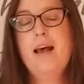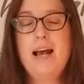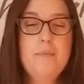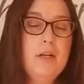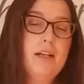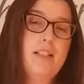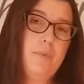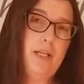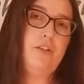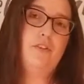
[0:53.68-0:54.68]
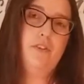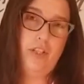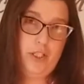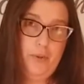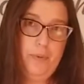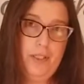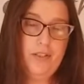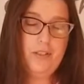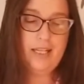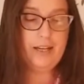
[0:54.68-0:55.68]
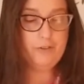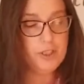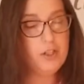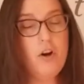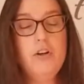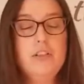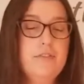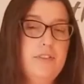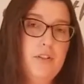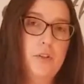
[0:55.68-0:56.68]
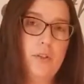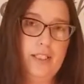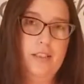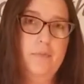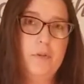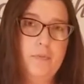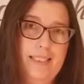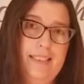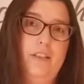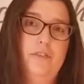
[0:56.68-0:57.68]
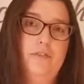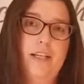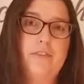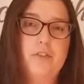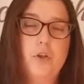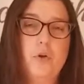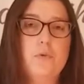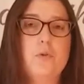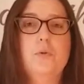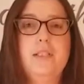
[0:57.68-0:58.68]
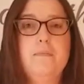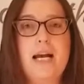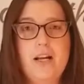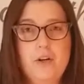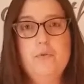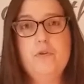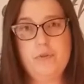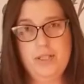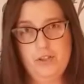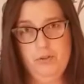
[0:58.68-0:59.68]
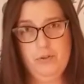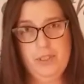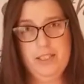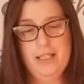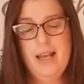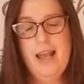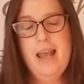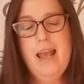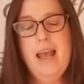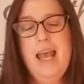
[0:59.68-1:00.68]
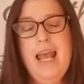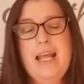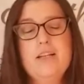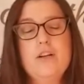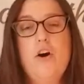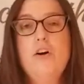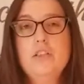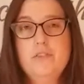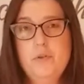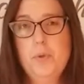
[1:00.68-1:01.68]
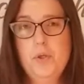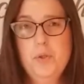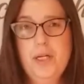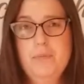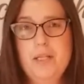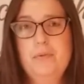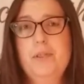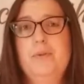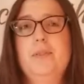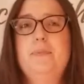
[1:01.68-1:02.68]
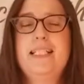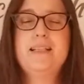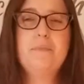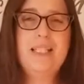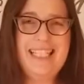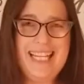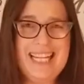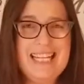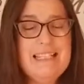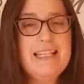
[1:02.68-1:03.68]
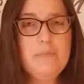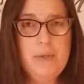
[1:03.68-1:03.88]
I'm an occupational therapist, and I've written all of these curriculums myself after homeschooling my own 3 children. And all of the programs I wrote to be something easy to